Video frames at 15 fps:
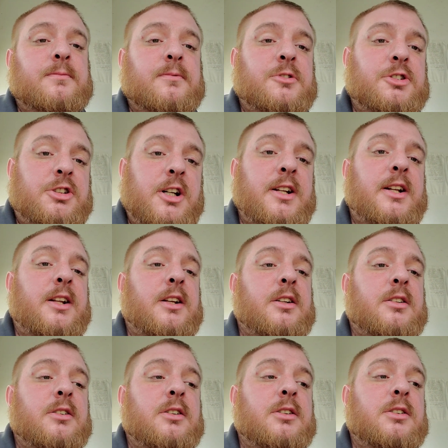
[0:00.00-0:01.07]
Shit
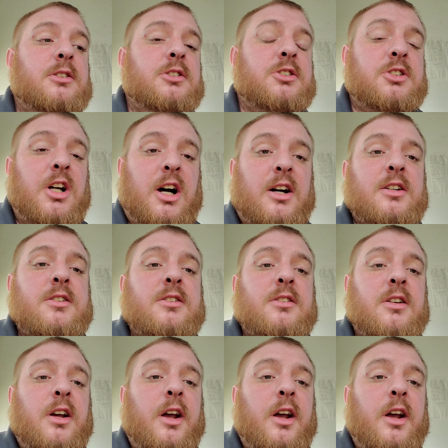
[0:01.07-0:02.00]
sucks.